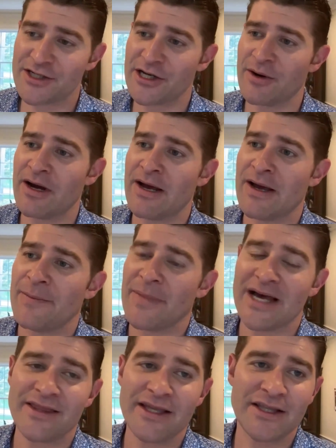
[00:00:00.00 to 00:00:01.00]
So
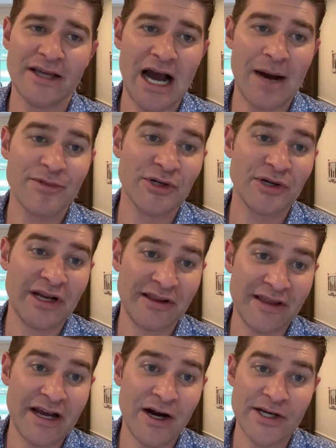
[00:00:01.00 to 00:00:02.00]
I think that the opportunity
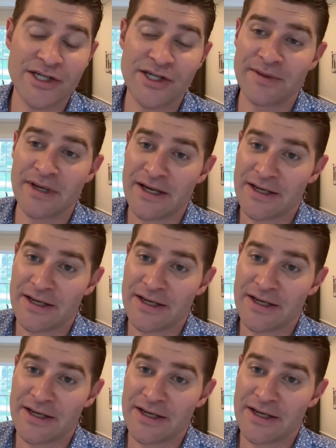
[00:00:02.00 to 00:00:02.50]
there is